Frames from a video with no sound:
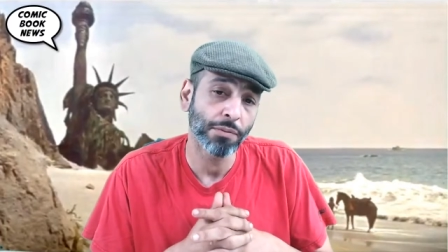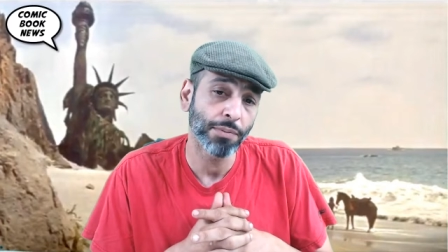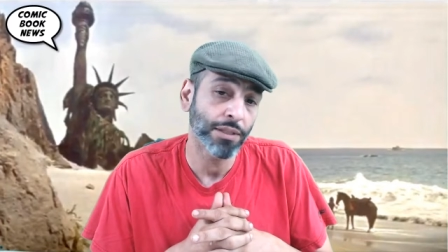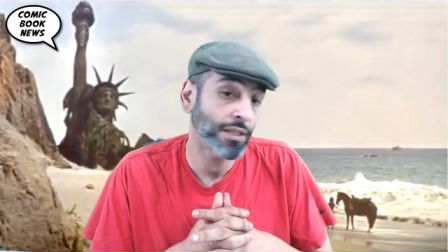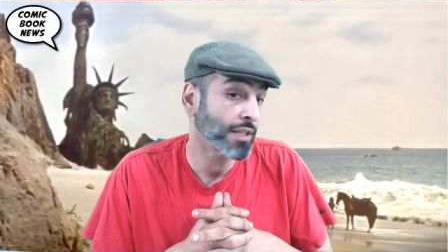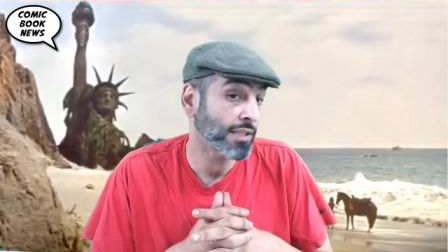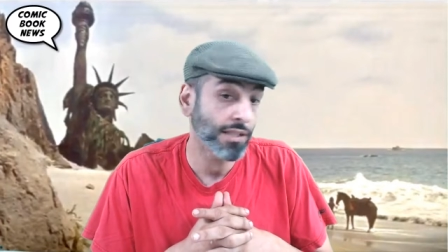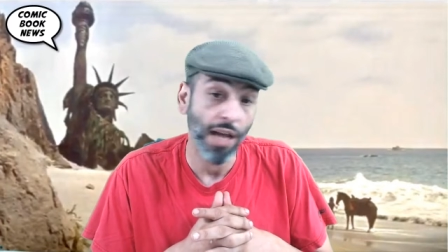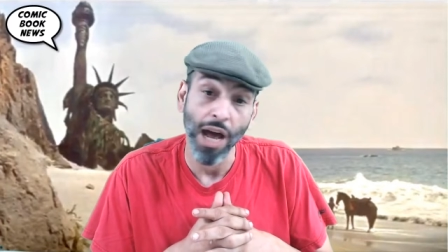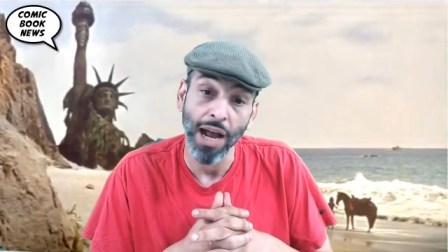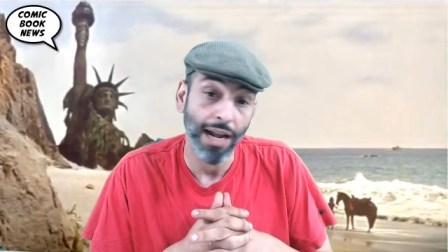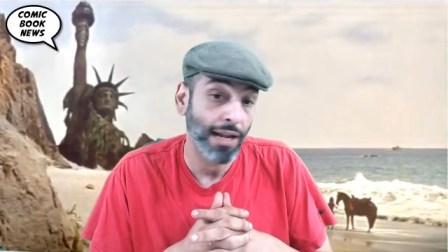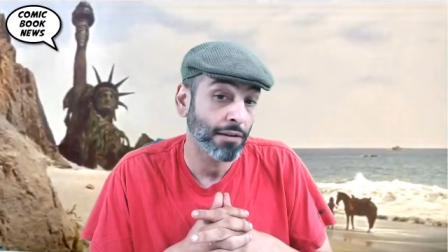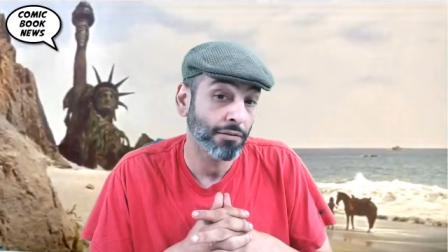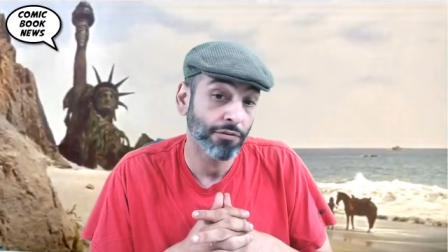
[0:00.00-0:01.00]
but does
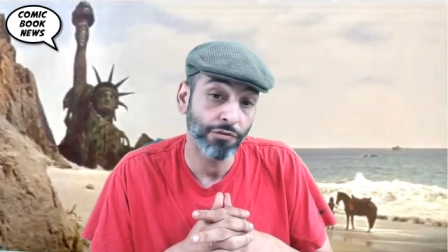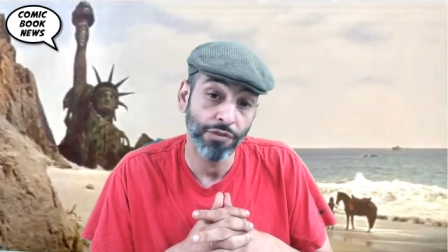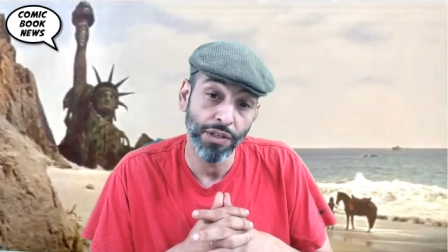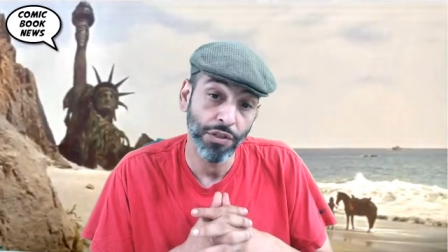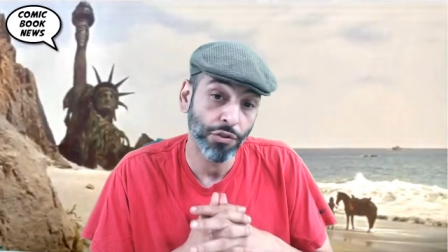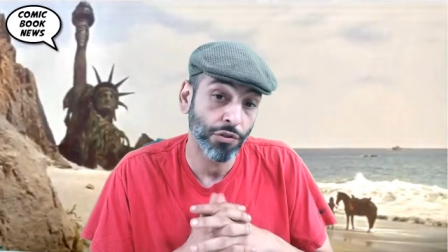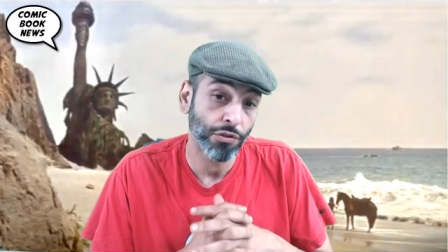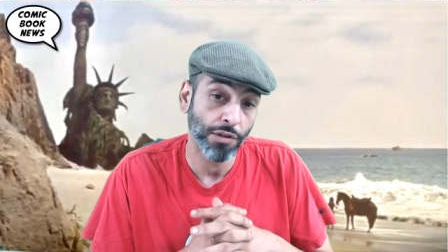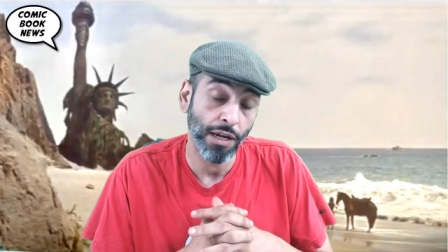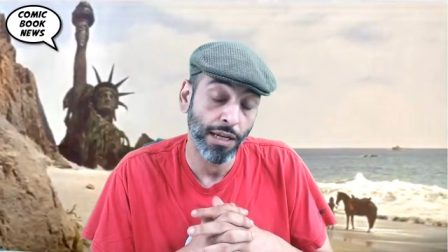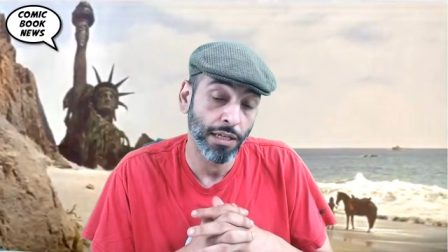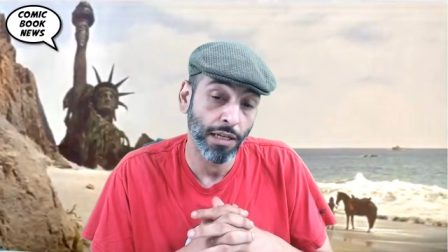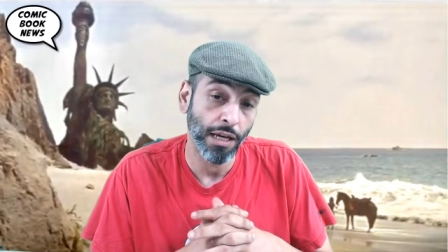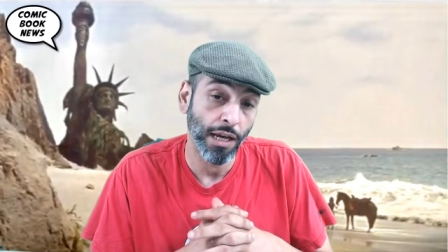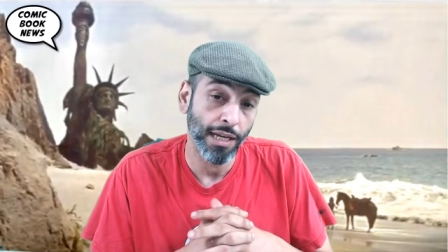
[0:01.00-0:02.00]
not feature
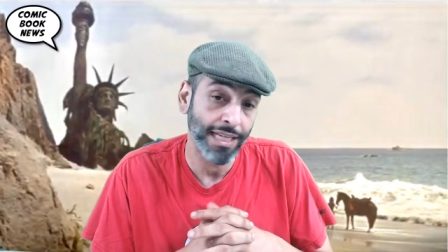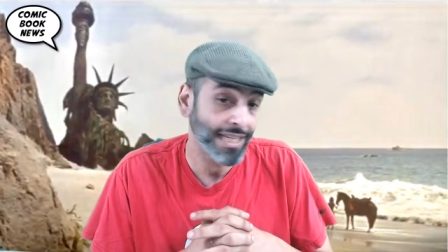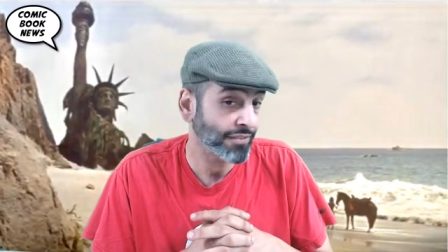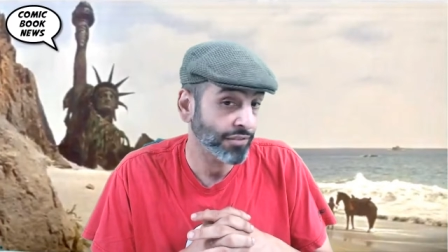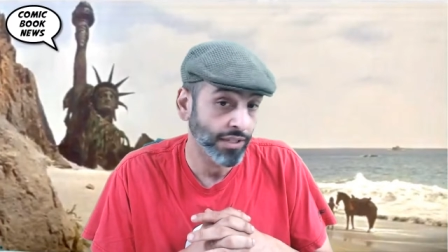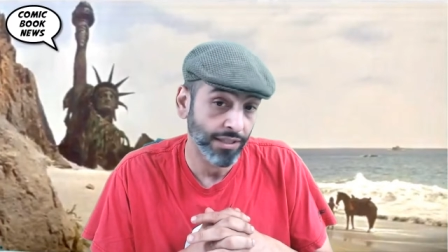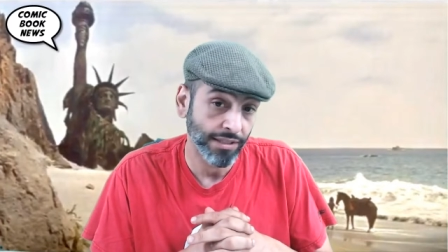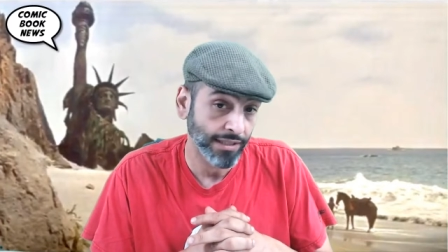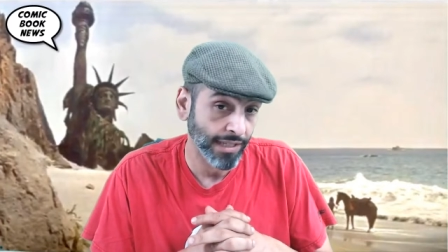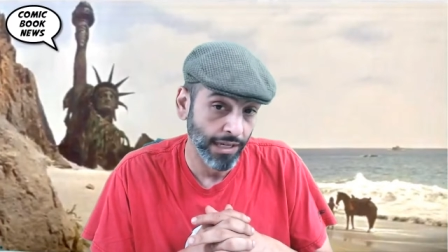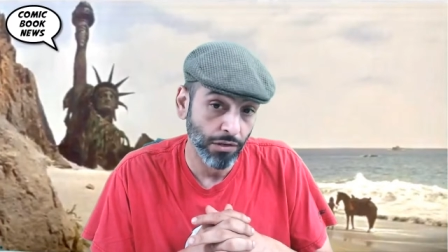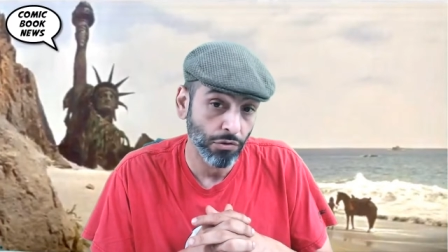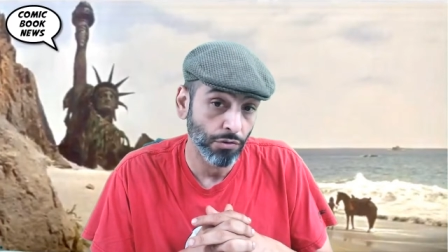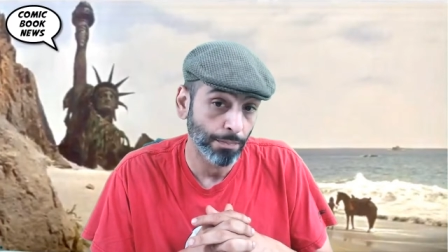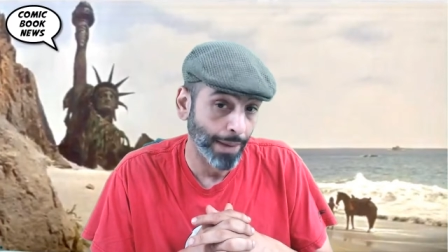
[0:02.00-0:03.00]
even a
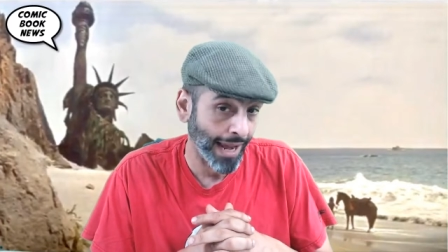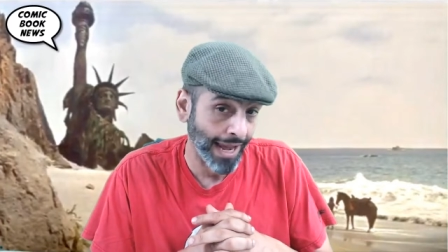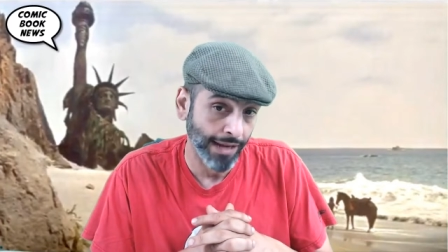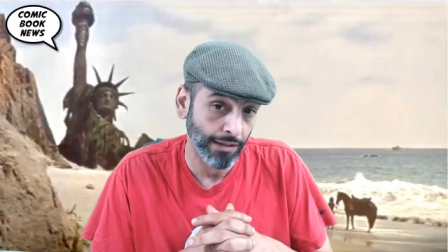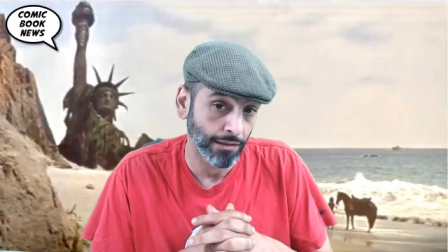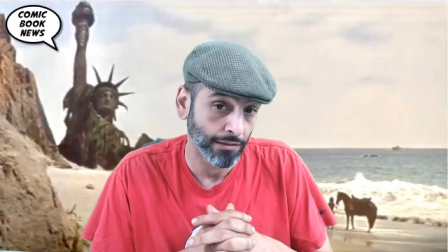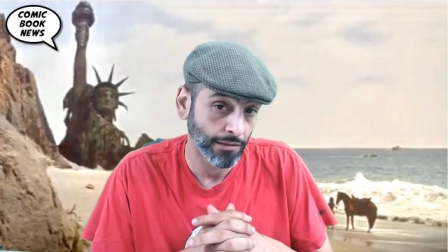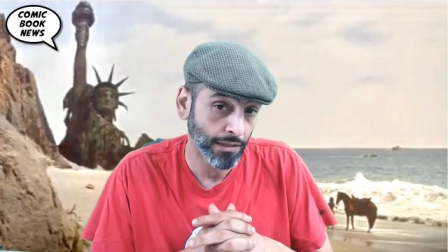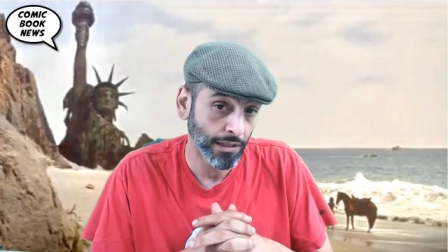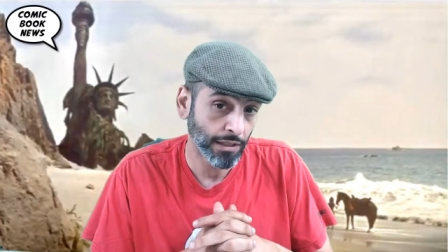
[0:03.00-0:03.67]
single panel